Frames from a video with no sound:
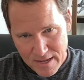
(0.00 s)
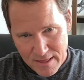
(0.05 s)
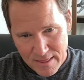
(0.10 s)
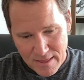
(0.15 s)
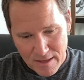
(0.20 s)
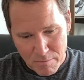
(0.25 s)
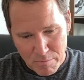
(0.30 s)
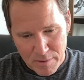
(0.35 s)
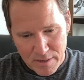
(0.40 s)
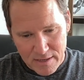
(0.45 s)

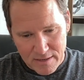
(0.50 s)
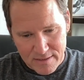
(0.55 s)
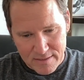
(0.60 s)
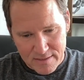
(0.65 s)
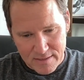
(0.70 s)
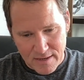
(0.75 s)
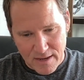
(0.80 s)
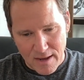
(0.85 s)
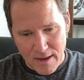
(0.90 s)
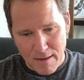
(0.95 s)
They
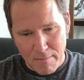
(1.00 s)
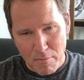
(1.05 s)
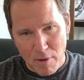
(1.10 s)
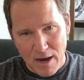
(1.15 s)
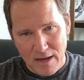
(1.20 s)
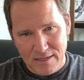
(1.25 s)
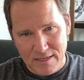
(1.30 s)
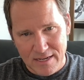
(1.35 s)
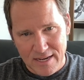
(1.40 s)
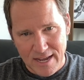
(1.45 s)
beat a
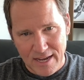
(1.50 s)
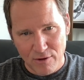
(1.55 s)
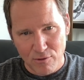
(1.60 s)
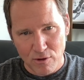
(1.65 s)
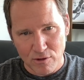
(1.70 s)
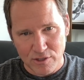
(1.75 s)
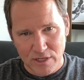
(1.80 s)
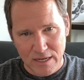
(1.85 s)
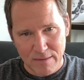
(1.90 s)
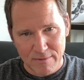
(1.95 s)

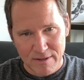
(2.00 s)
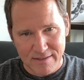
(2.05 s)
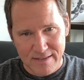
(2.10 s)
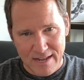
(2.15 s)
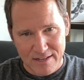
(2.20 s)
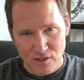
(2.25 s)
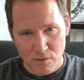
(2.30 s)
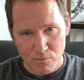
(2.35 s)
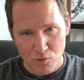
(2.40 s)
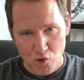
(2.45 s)
Montenegro team that's
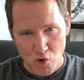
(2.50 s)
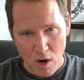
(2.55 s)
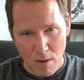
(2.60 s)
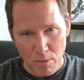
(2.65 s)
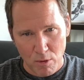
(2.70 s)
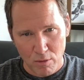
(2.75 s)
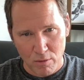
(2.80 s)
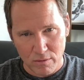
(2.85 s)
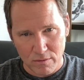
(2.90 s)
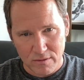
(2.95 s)
had some
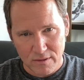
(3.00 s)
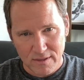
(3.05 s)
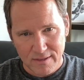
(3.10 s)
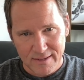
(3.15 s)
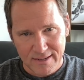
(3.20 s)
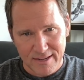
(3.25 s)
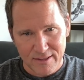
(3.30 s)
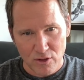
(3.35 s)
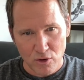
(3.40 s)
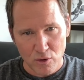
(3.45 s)
trouble
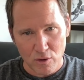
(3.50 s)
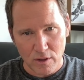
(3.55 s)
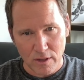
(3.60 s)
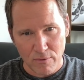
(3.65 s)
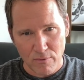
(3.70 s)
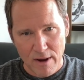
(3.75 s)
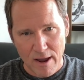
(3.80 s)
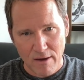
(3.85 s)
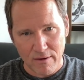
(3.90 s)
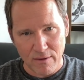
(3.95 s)
in the early
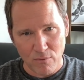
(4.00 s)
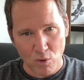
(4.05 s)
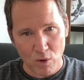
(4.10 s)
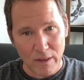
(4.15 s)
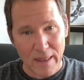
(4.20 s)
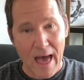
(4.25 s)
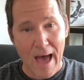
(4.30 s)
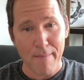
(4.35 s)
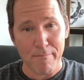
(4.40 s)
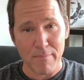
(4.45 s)
round and will
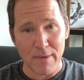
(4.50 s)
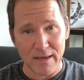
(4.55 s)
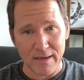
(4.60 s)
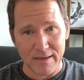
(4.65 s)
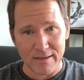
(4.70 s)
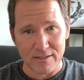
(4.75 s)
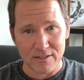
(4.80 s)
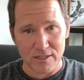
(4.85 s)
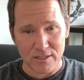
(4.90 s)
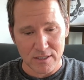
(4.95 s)
not make
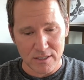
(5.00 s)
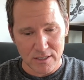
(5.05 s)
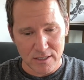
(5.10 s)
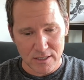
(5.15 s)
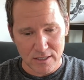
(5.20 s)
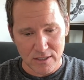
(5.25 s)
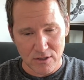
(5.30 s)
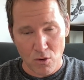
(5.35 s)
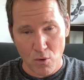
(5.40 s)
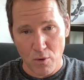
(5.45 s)
it to
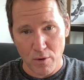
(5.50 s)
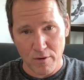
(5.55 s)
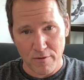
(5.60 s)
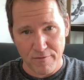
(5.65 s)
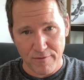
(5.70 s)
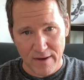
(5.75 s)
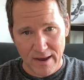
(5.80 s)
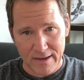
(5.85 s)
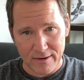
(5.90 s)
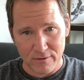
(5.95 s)
the
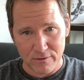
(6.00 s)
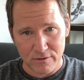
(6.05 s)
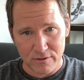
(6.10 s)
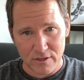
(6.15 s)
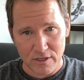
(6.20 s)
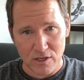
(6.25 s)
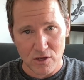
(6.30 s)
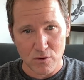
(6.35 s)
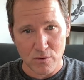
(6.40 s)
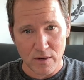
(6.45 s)
quarterfinals.
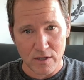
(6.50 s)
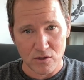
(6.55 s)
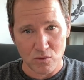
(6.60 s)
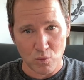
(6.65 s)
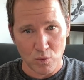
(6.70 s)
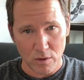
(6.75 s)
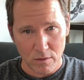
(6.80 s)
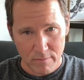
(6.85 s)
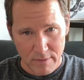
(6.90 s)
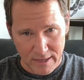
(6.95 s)
The U.S.
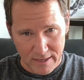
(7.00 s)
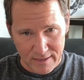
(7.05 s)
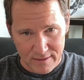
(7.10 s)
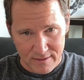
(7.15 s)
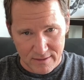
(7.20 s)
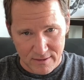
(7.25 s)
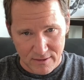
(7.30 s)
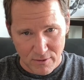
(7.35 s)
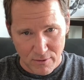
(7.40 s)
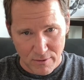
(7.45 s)
will make it
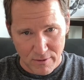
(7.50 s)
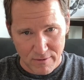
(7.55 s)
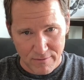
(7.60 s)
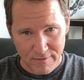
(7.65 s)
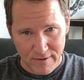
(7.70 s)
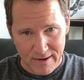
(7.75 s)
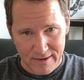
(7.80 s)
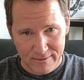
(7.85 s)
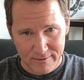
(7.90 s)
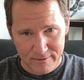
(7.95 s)
to the
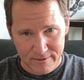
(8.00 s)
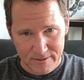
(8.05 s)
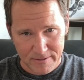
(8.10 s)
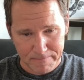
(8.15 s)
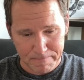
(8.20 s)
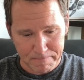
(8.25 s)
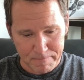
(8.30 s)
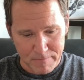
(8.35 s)
quarterfinals.